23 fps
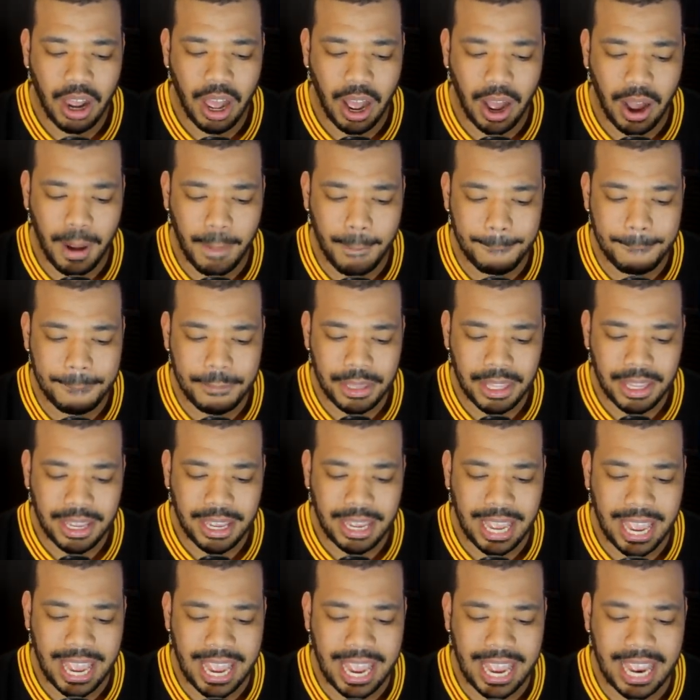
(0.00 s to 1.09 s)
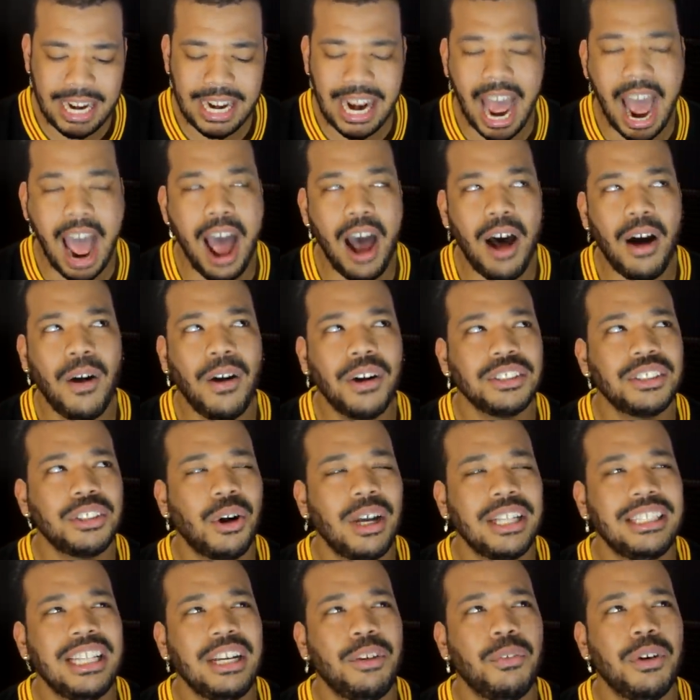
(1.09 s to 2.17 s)
And I
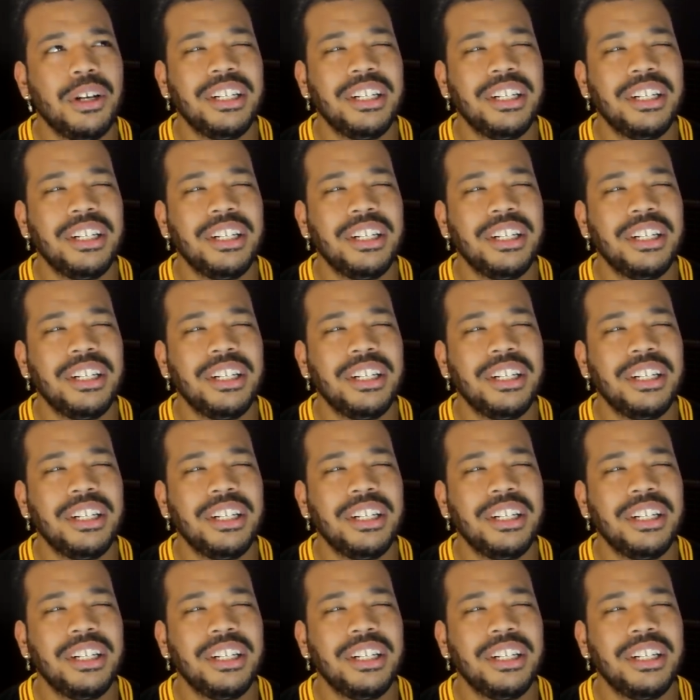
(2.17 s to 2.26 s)
think